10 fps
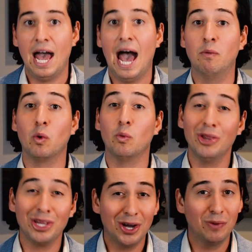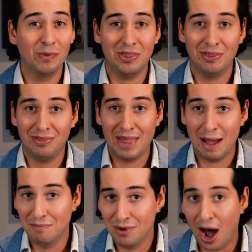And we're really good with
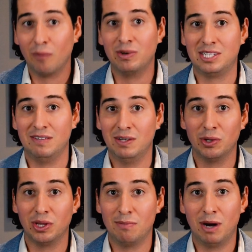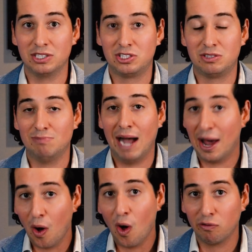them not receiving really much
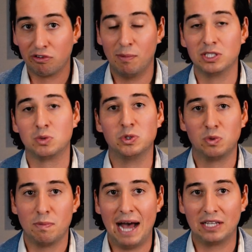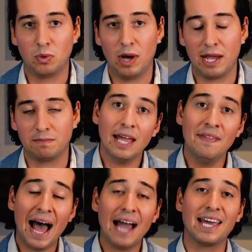at all from us once we pass away. In
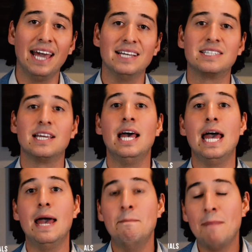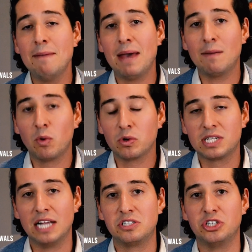that case, it may make more
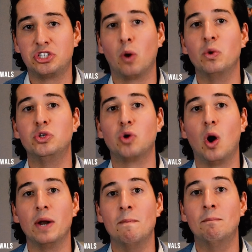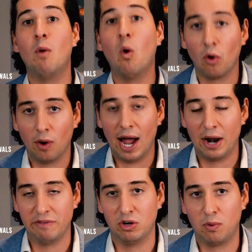sense to start withdrawing more
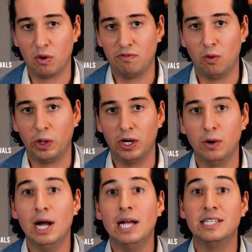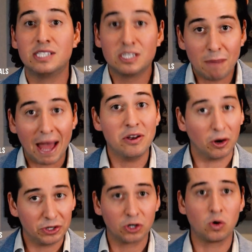out of your portfolio to spend
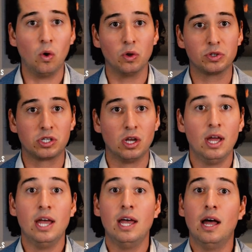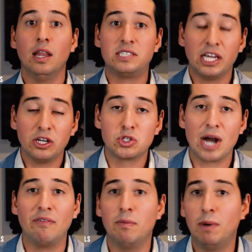on your goals. Let's say your
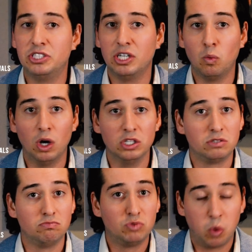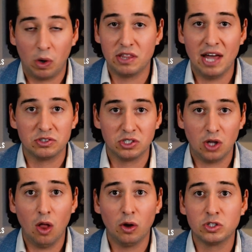travel budget was
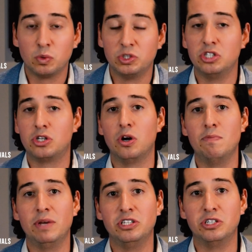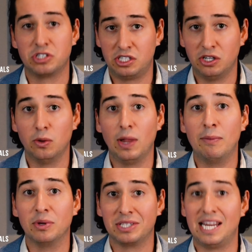$20,000, which in turn means you're still
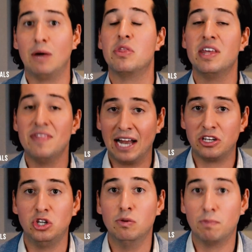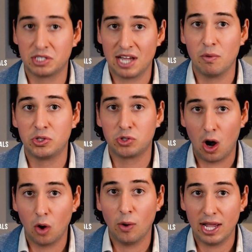able to stay within that 2%
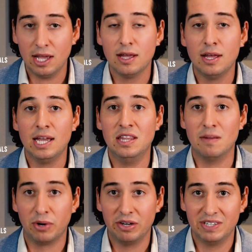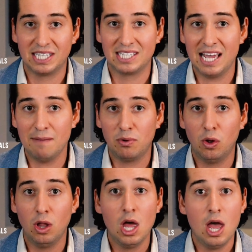withdrawal rate in the previous
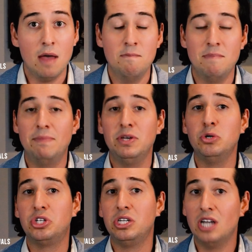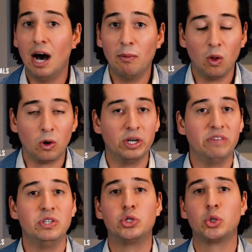example. Maybe you should double or
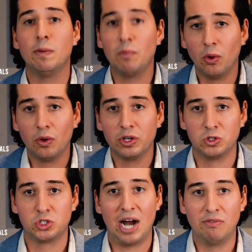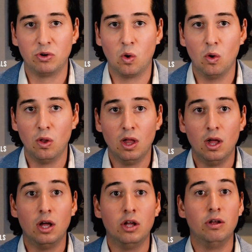even triple your travel goal.
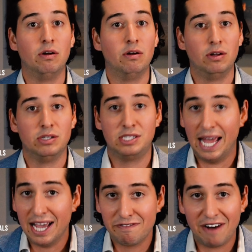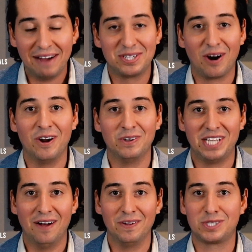Stay at 5-star
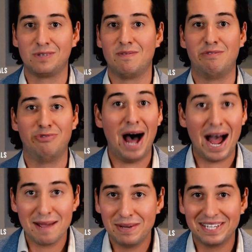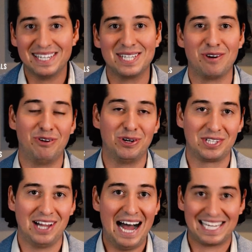hotels. Fly business or
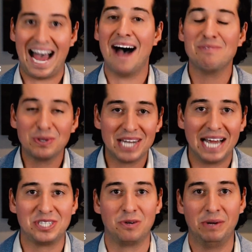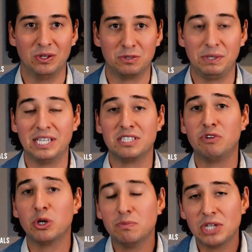first class, have those nicer meals, because
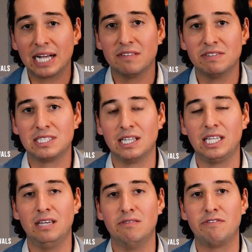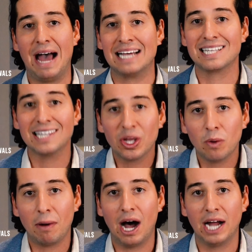if your objective is to leave as little
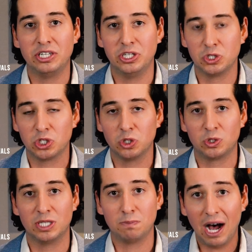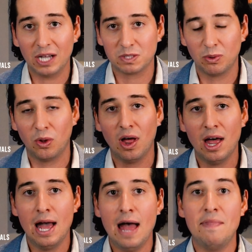behind to your children as possible,
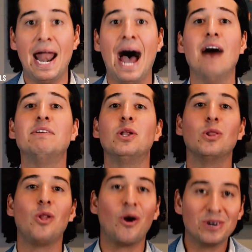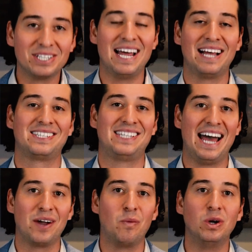then having a large nest
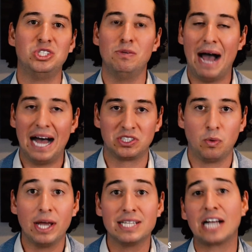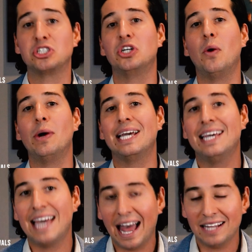egg once you pass away is actually going
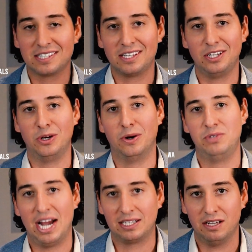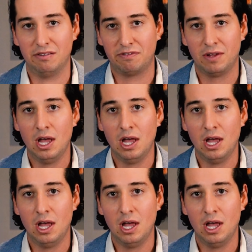against your objective.